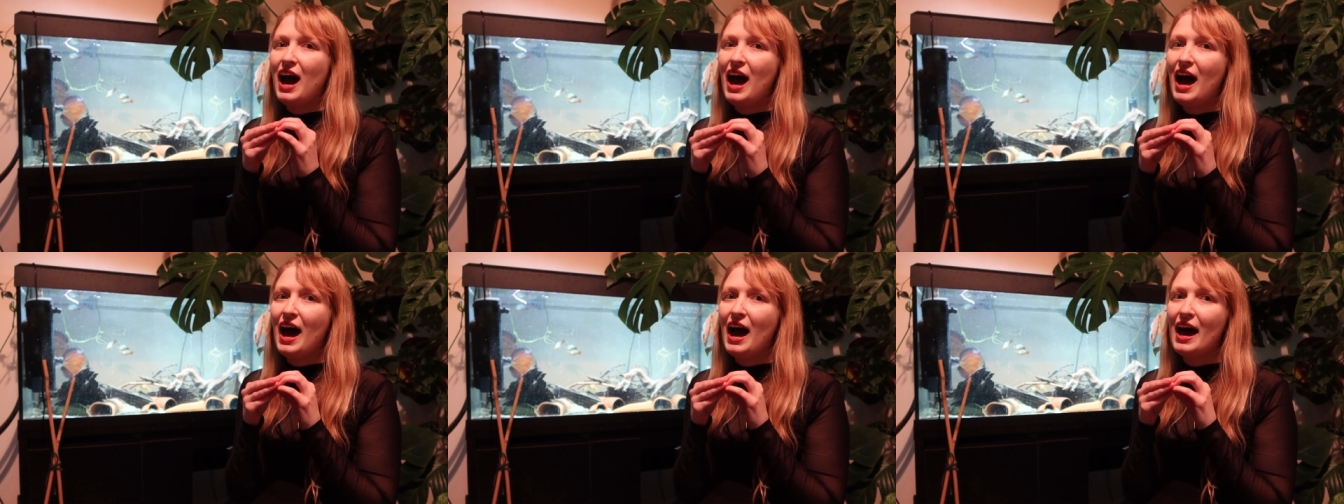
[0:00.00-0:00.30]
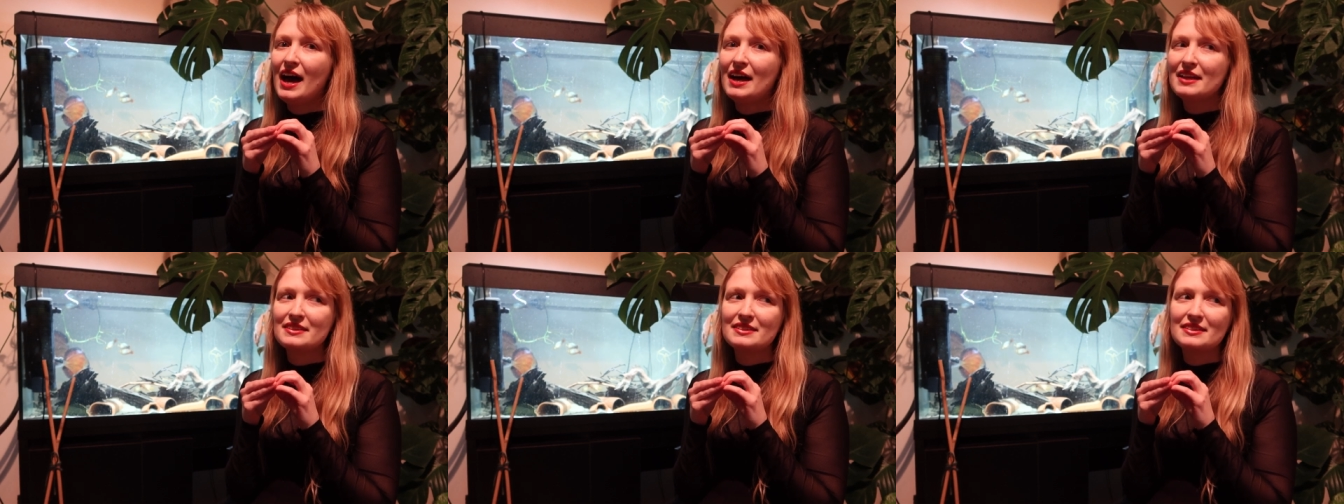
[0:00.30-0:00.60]

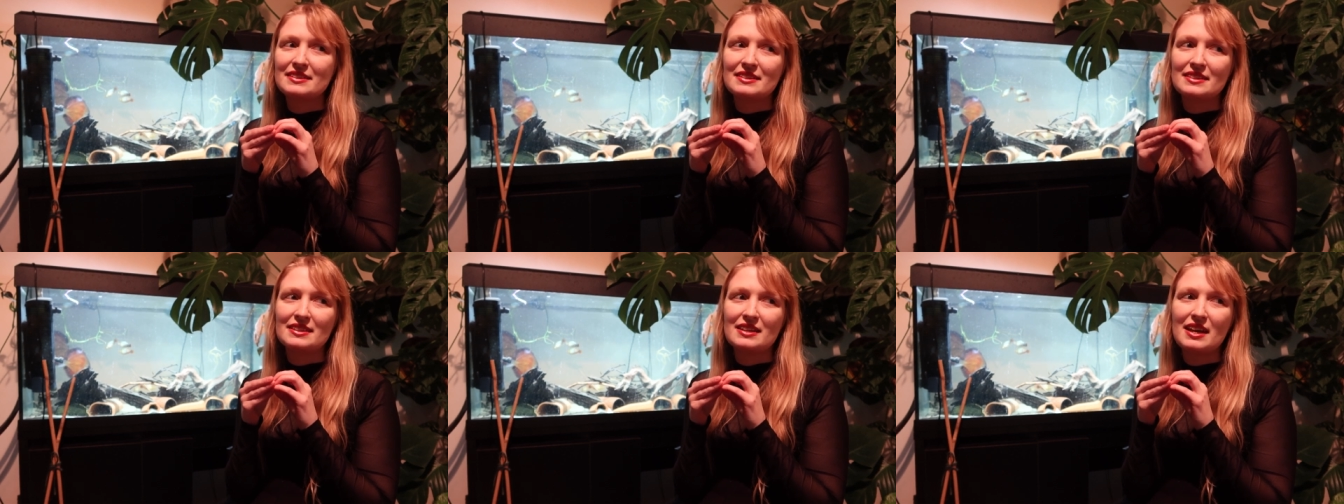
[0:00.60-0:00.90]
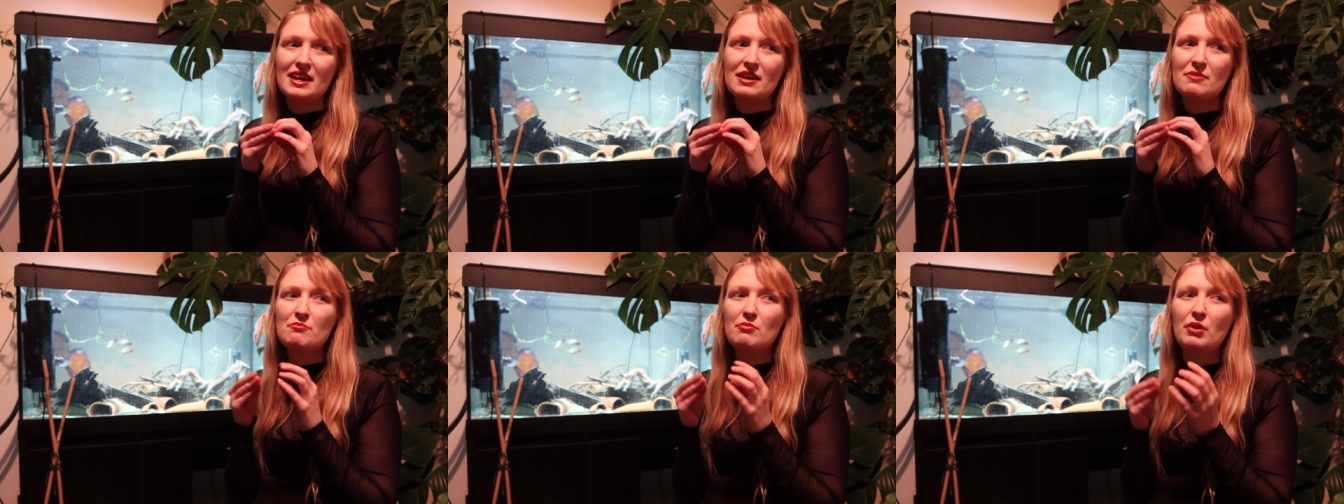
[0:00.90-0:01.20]
and
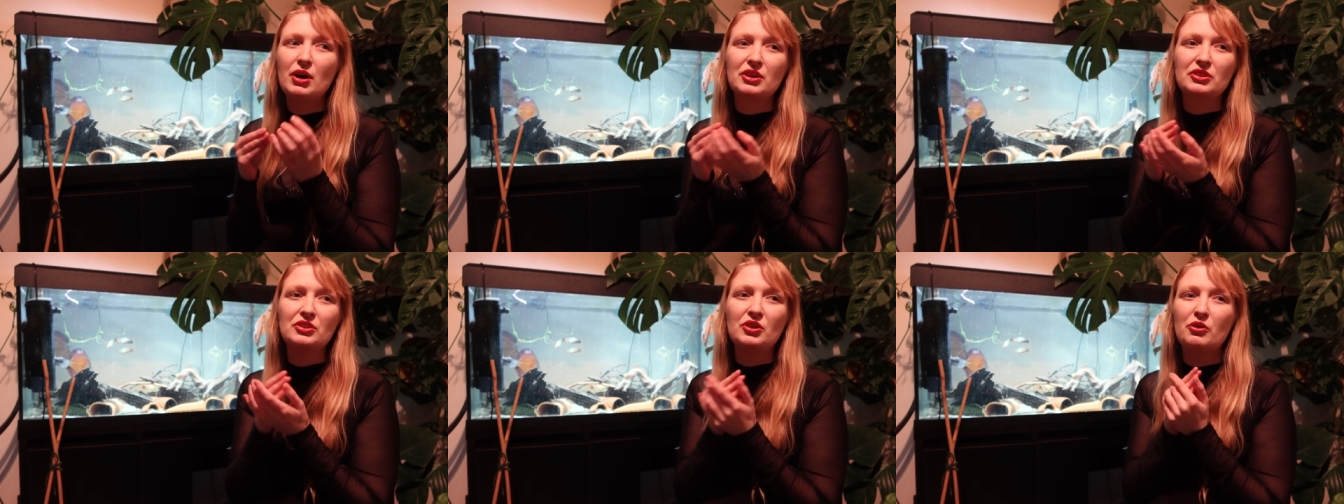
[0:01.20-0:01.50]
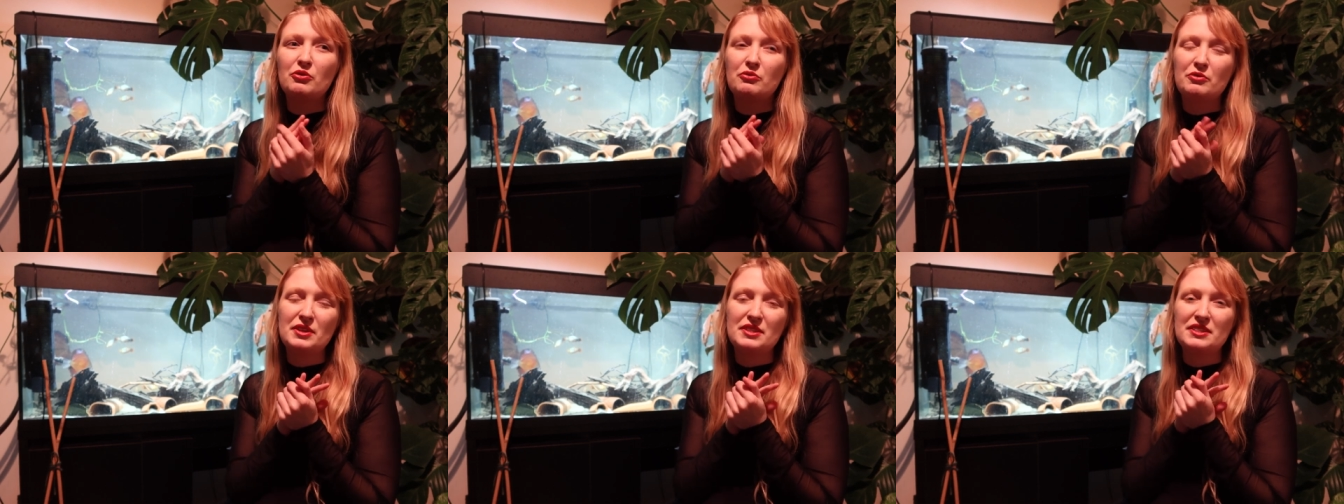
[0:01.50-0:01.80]
it might
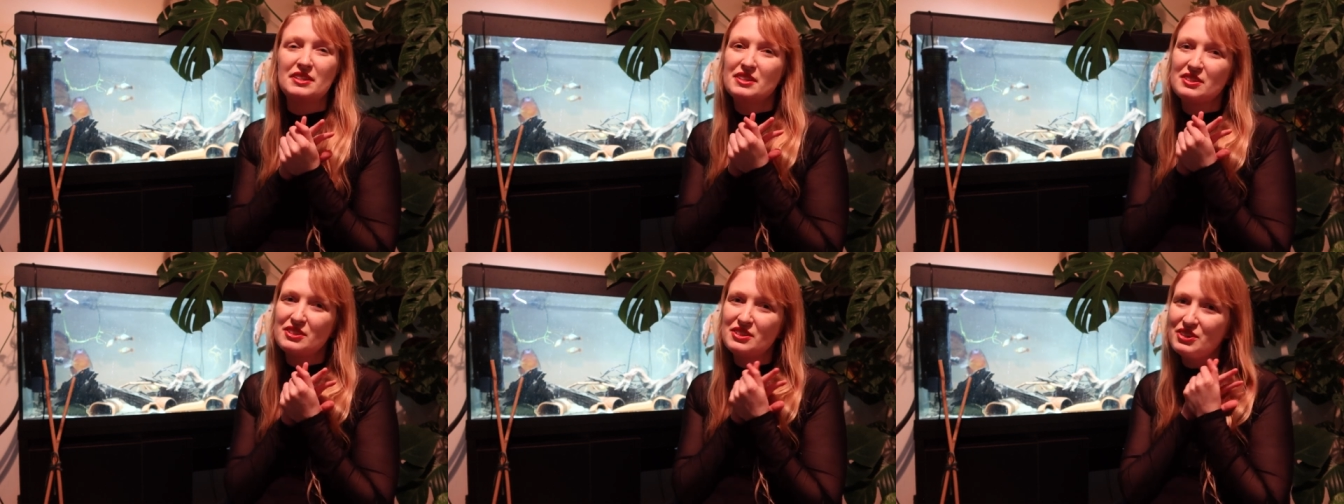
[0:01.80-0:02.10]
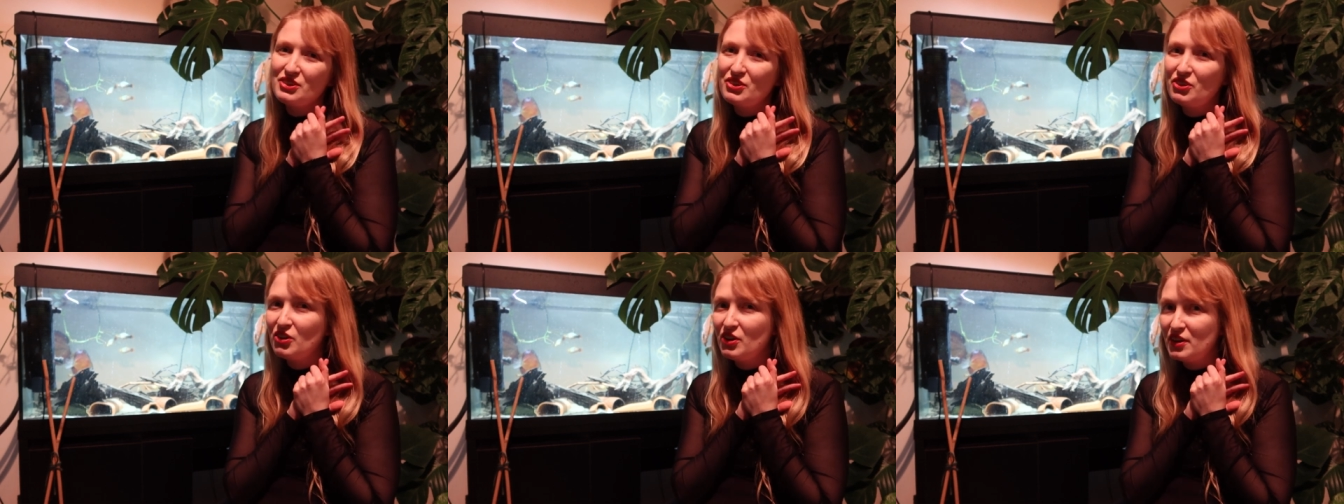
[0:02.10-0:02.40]
not fit
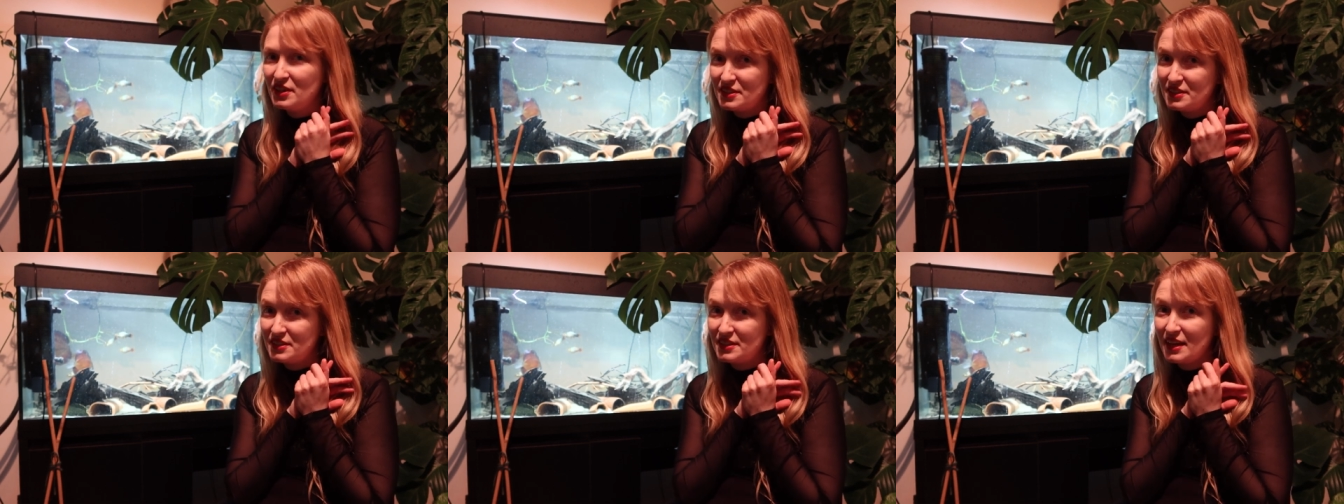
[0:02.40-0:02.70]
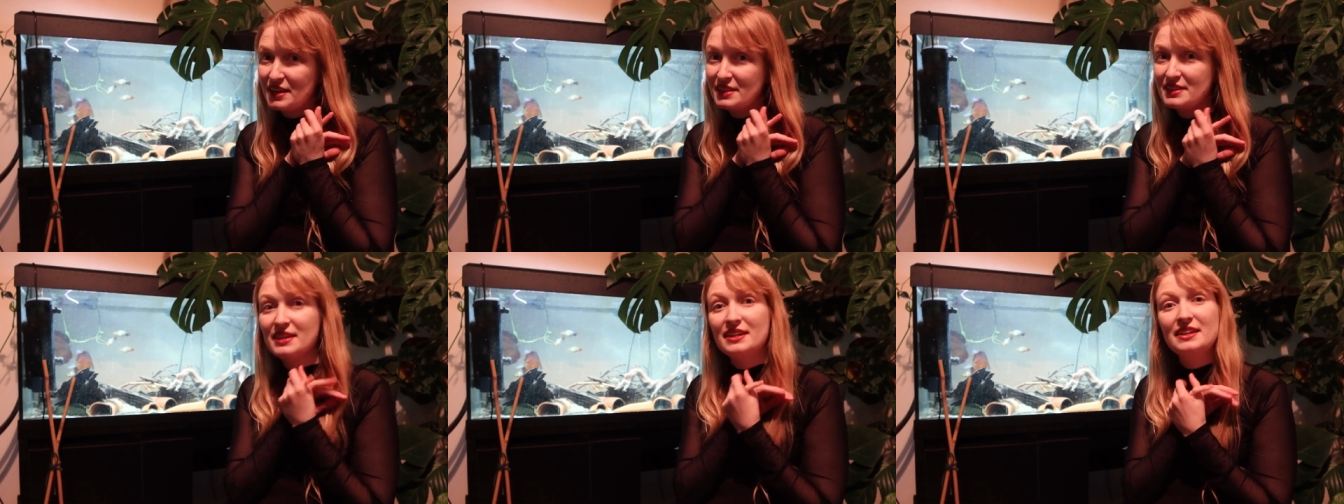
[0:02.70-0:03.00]
into your
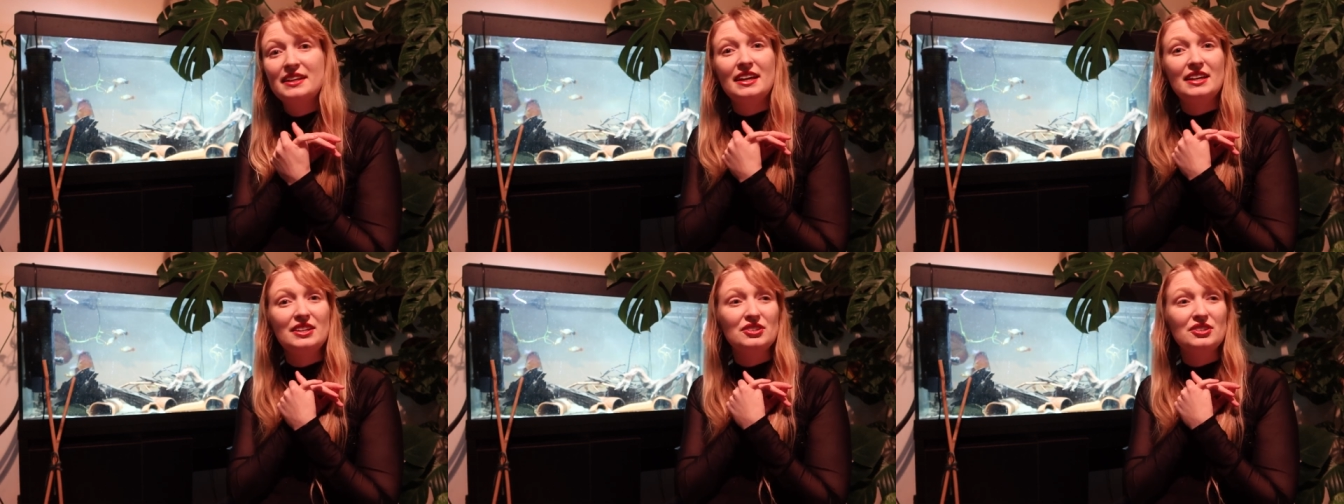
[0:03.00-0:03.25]
aesthetic.